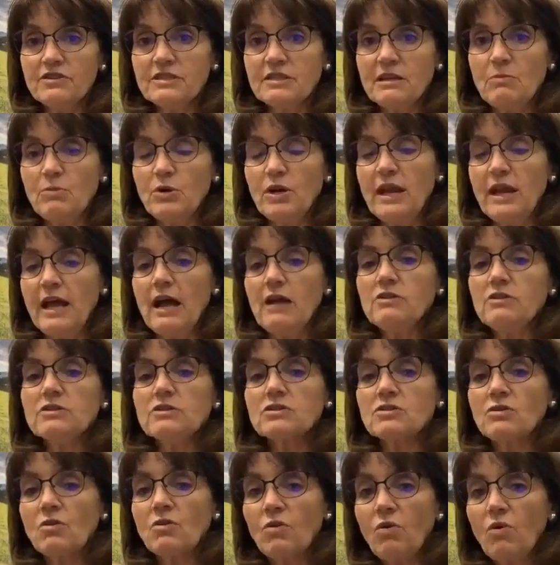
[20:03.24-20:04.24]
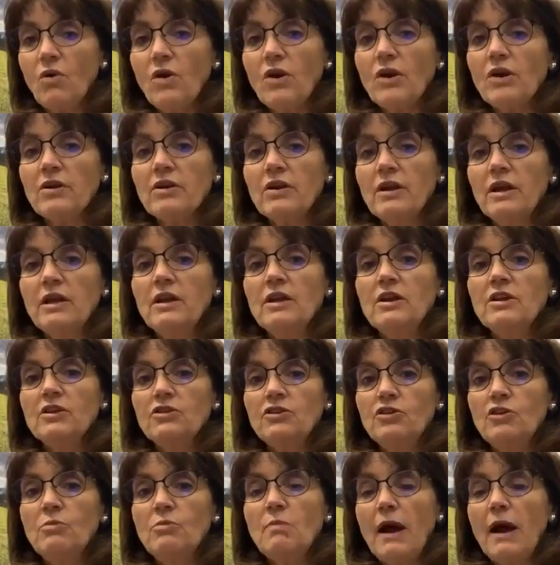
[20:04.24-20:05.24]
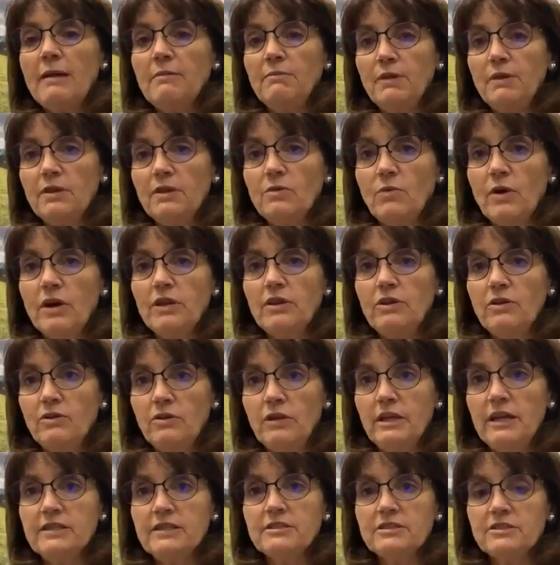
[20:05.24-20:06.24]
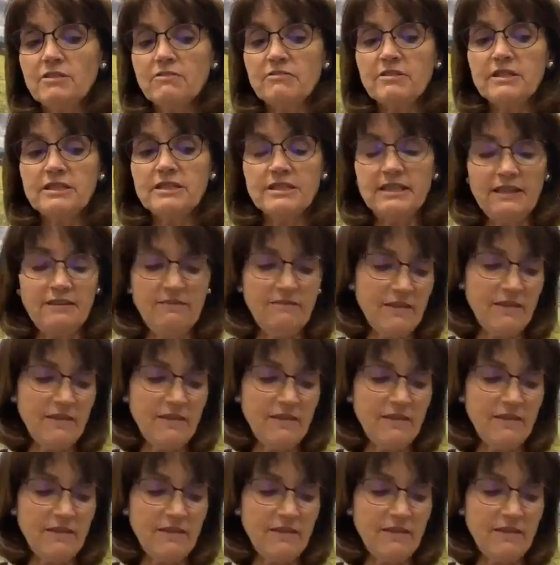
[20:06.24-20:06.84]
someone else, or you might be the one who needs to receive